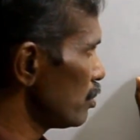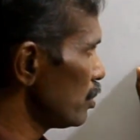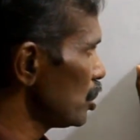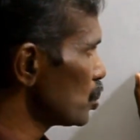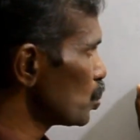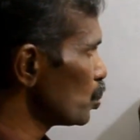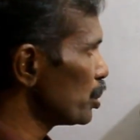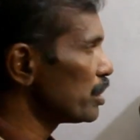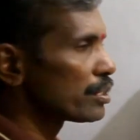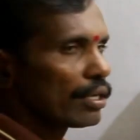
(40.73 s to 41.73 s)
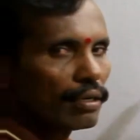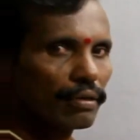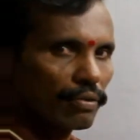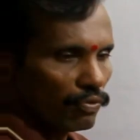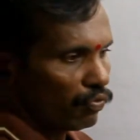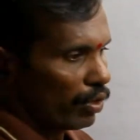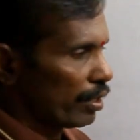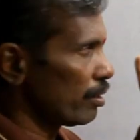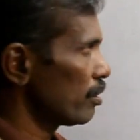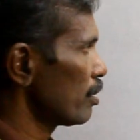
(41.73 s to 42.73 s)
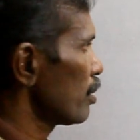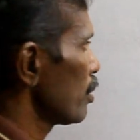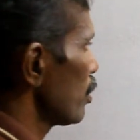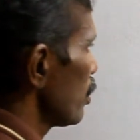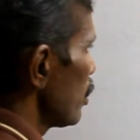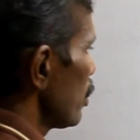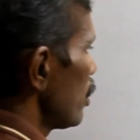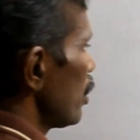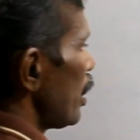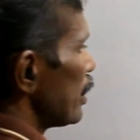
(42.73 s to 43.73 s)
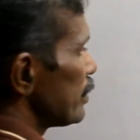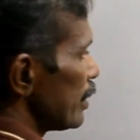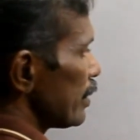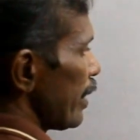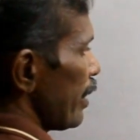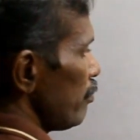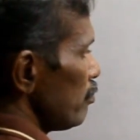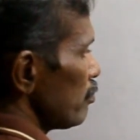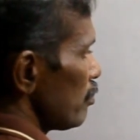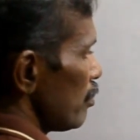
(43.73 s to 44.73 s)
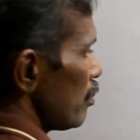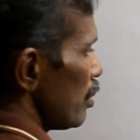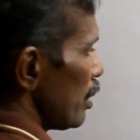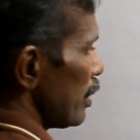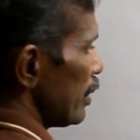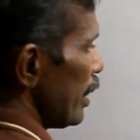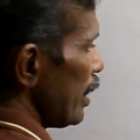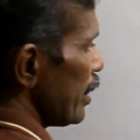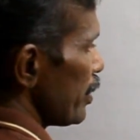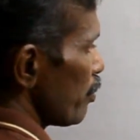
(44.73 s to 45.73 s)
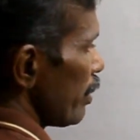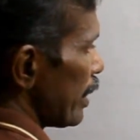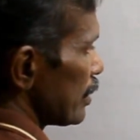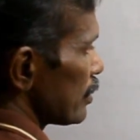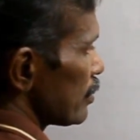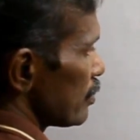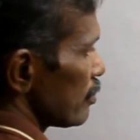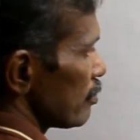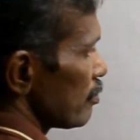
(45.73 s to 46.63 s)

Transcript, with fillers: these two digits are one. At that time, A into X,